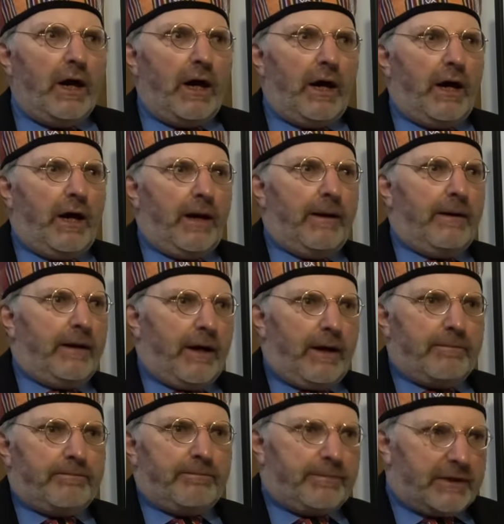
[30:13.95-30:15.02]

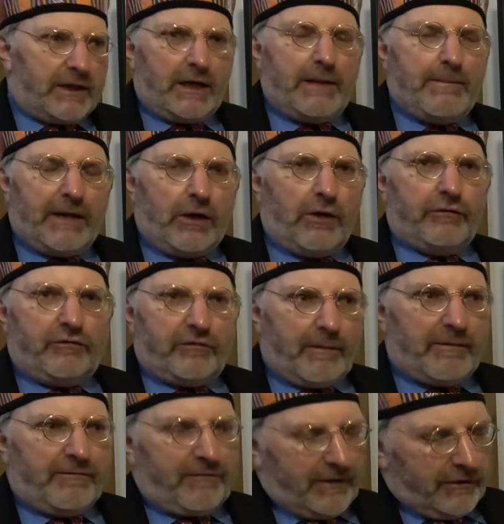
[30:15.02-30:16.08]
and particularly because
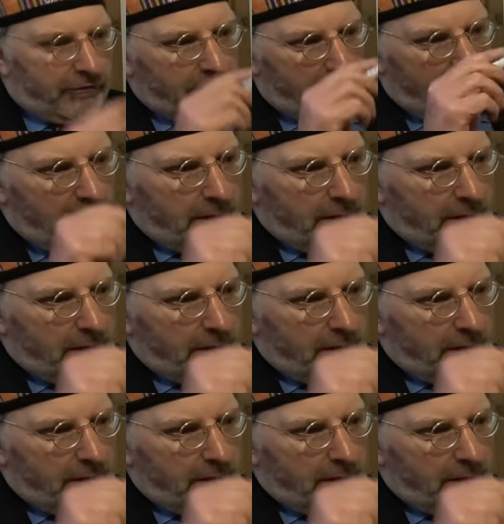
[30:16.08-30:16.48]
some of his